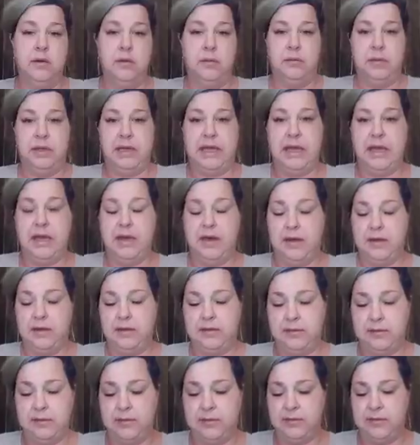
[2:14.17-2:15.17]
But yeah,
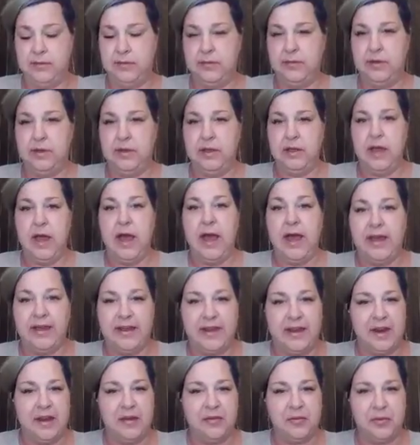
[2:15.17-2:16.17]

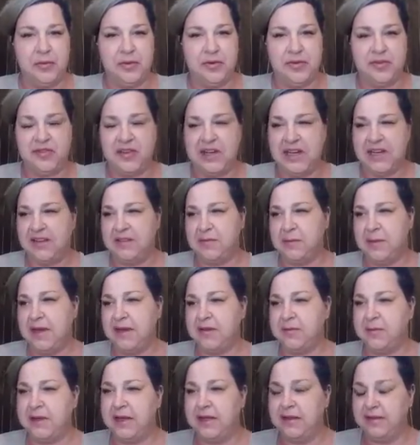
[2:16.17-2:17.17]
and it was funny as my
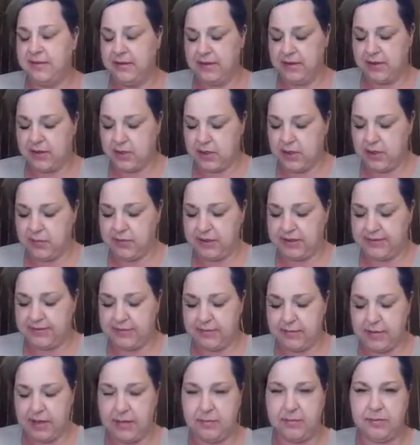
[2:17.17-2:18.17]
husband gets in the car, I picked
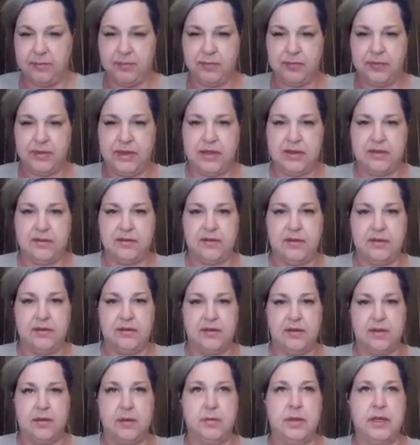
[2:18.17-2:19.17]
him up because he's
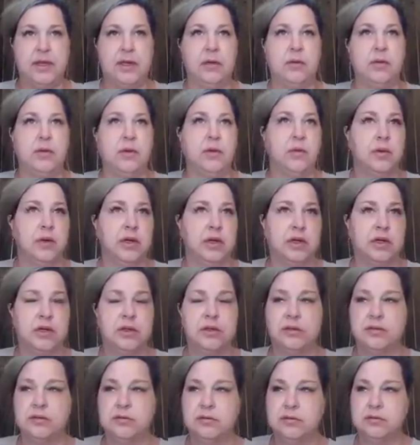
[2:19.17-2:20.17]
going to be going to work
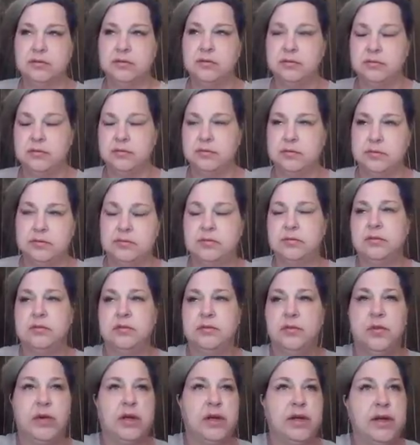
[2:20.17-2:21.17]

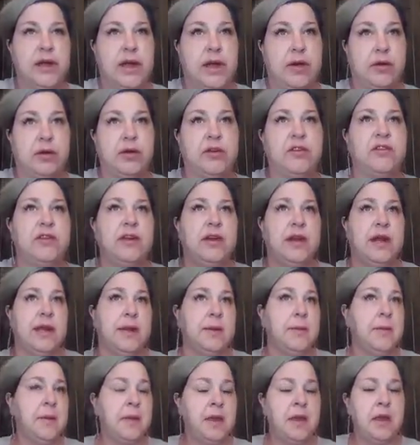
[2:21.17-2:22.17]
weird hours today.
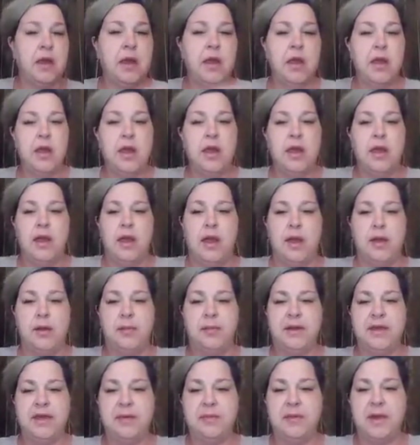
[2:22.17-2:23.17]
I
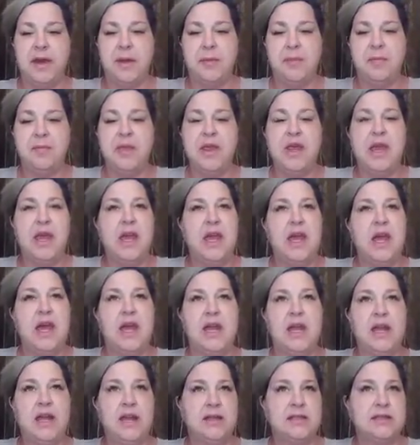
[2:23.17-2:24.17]
pick him up
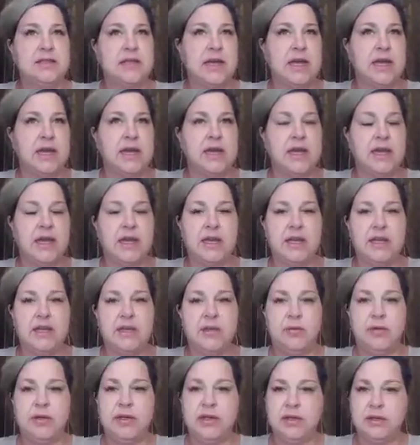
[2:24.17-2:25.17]
and he's like,
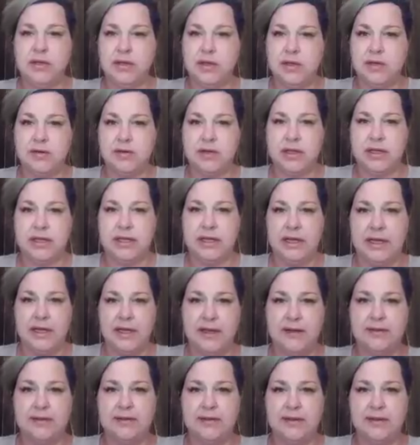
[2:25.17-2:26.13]
well, you look really nice.